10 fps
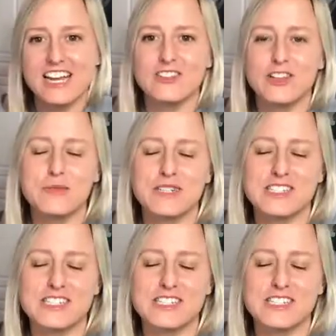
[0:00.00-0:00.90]
a little bit
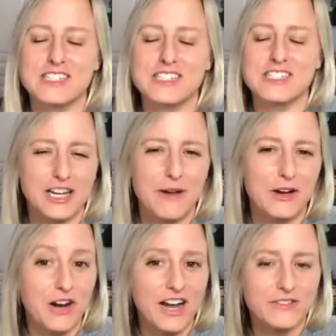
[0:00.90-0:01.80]
to talking about
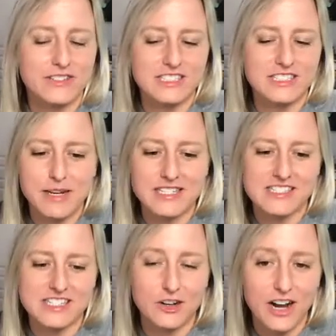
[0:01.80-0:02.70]
graph databases
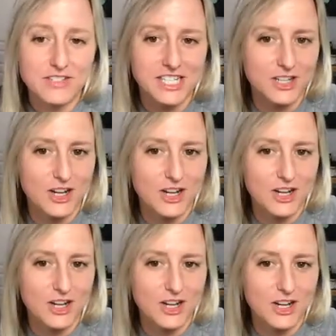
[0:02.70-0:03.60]
and graph technology.